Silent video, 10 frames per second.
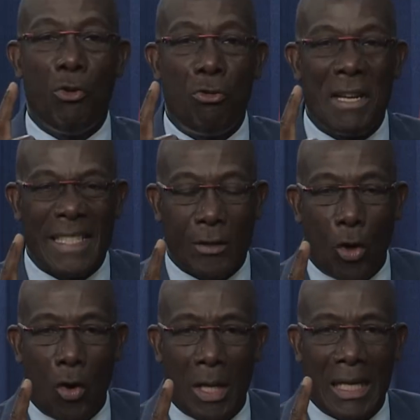risk
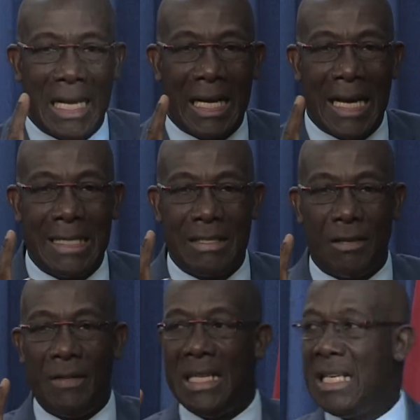all kinds
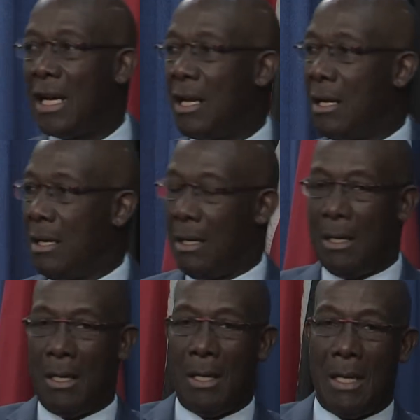of legal
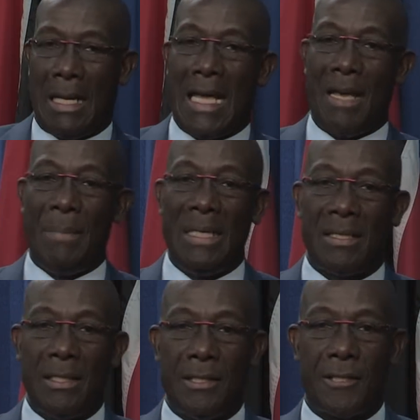
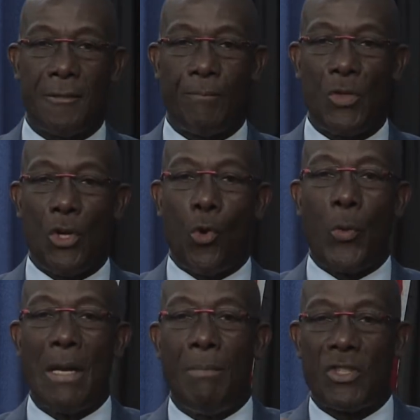liabilities.
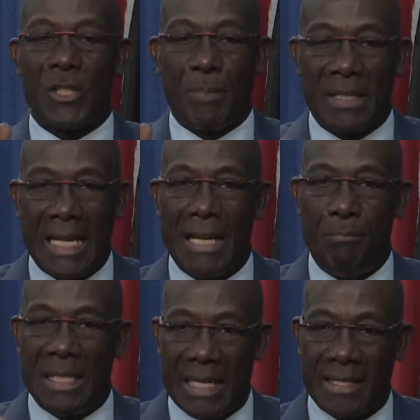When Mrs. Prasad
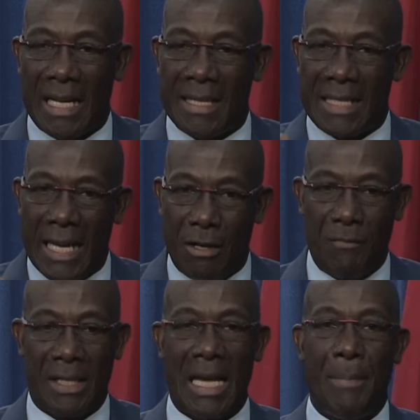Bisesa, as head of
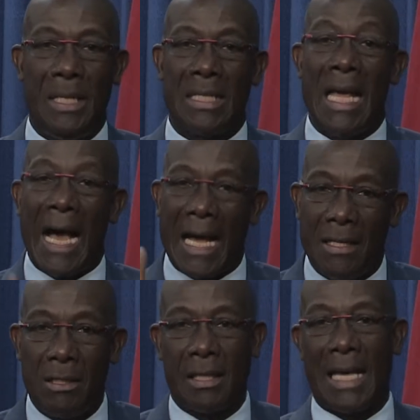the cabinet and
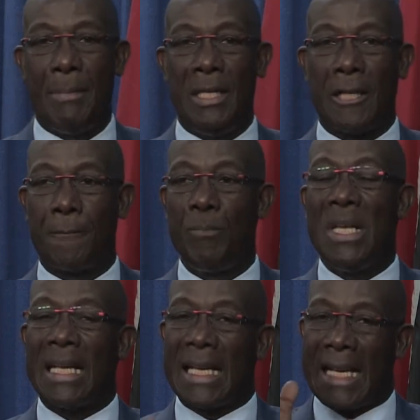her cabinet,
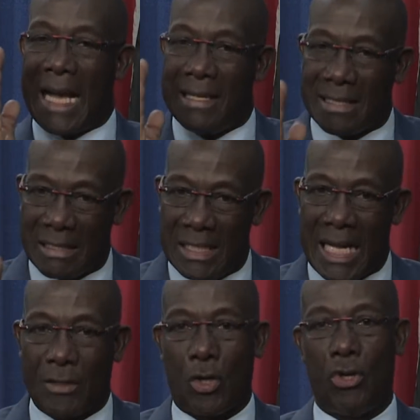cancelled
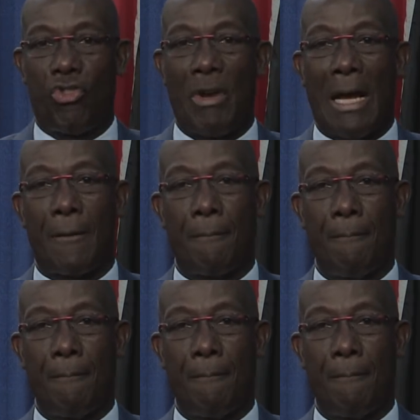that contract